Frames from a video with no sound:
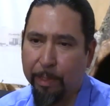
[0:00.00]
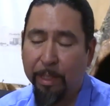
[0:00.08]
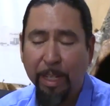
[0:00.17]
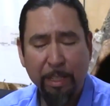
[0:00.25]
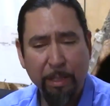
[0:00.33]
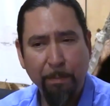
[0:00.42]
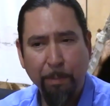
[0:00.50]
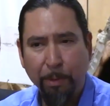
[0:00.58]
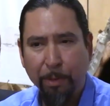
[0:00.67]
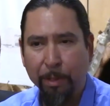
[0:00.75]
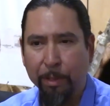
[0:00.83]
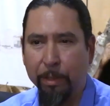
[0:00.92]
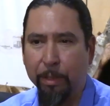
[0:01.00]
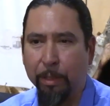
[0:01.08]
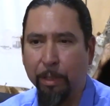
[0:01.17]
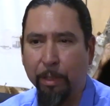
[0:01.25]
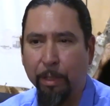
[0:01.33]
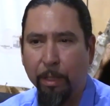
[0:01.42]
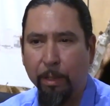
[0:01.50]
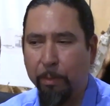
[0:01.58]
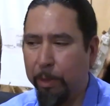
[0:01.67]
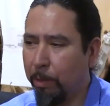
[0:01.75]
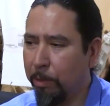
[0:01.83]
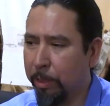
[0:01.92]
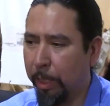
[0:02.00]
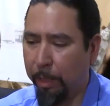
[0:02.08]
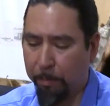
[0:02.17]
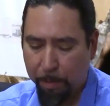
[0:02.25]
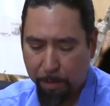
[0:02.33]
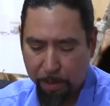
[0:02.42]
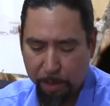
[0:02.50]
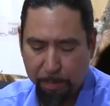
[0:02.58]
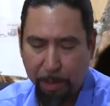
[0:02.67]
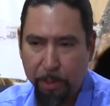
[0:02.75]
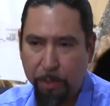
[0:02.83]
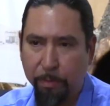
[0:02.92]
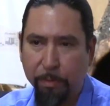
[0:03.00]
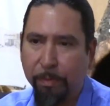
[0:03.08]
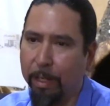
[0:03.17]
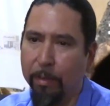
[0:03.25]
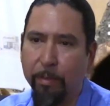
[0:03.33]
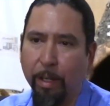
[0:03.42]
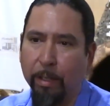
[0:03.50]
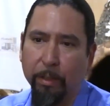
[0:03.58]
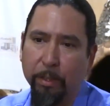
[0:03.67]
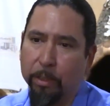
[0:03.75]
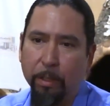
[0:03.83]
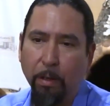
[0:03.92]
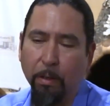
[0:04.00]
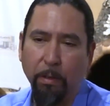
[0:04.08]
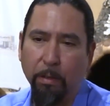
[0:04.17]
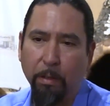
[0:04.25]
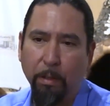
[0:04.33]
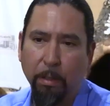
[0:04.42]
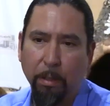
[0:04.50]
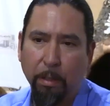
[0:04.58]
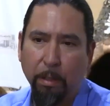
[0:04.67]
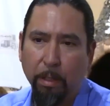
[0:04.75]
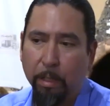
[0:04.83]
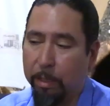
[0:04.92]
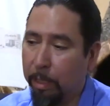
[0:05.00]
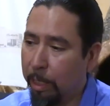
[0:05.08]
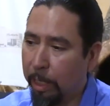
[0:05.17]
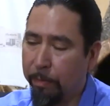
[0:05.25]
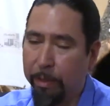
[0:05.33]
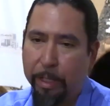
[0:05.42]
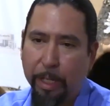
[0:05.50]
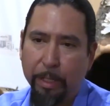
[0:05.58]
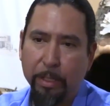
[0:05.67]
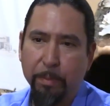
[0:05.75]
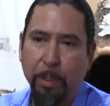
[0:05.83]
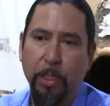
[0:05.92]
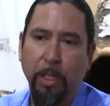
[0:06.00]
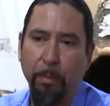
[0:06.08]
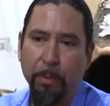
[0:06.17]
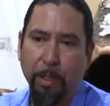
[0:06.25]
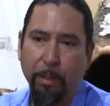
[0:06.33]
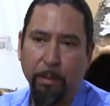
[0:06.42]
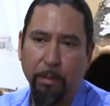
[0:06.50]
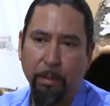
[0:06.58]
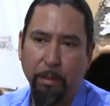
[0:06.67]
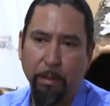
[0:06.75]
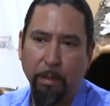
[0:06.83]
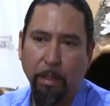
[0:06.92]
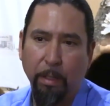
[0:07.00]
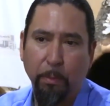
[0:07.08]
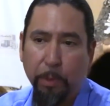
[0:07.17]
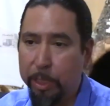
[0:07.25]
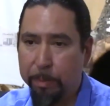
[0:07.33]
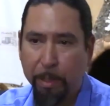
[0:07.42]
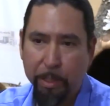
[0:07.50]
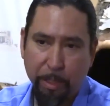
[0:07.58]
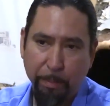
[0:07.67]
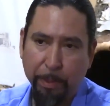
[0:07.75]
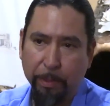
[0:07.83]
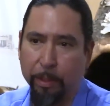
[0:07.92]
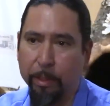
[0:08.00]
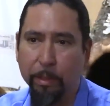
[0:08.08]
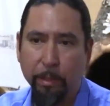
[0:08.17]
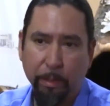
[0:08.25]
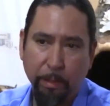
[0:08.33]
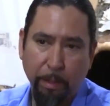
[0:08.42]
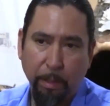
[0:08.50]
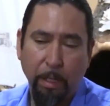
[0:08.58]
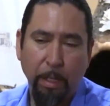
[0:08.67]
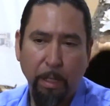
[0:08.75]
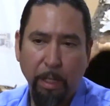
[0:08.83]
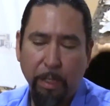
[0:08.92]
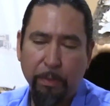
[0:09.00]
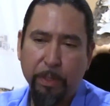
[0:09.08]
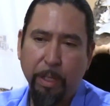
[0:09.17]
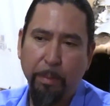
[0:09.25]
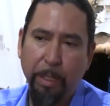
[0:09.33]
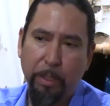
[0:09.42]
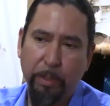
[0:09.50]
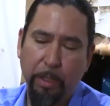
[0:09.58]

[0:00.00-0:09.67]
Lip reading: And that's important. We don't say, we're going to smudge you for $5. No. Not every day the smudge comes out. We smudge the building. If somebody has